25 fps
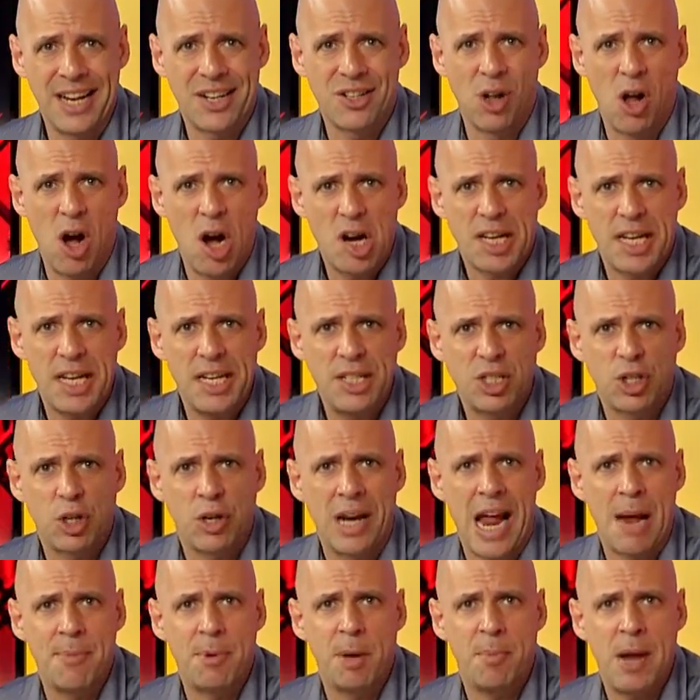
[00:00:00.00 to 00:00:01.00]
o'clock
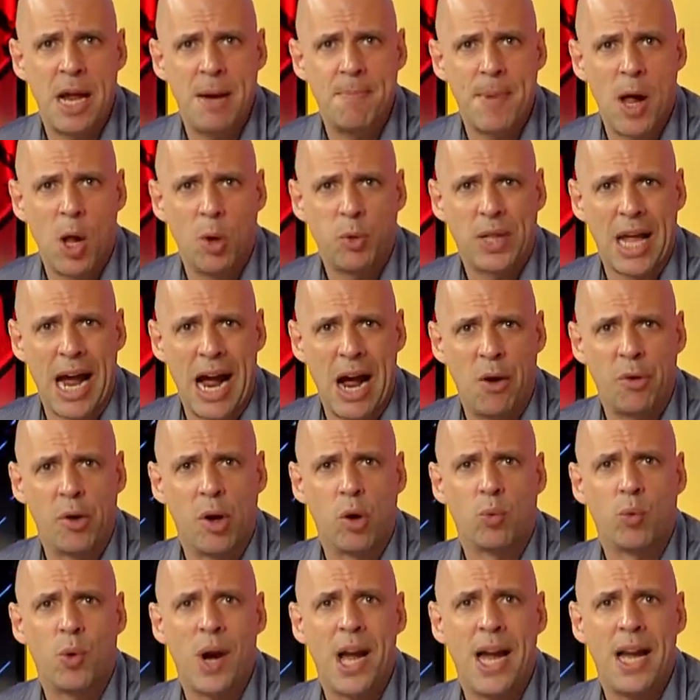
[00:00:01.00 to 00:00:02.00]
Eastern, MMA
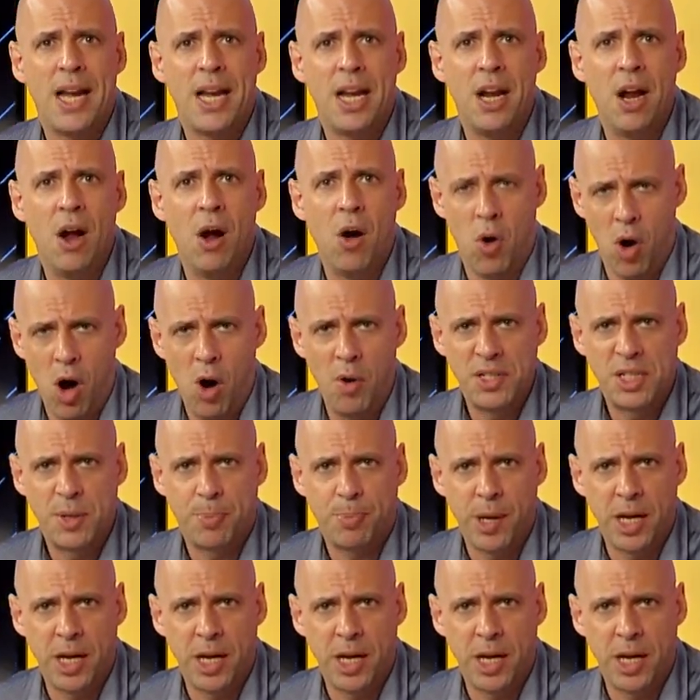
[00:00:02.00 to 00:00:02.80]
Meltdown Radio. Always a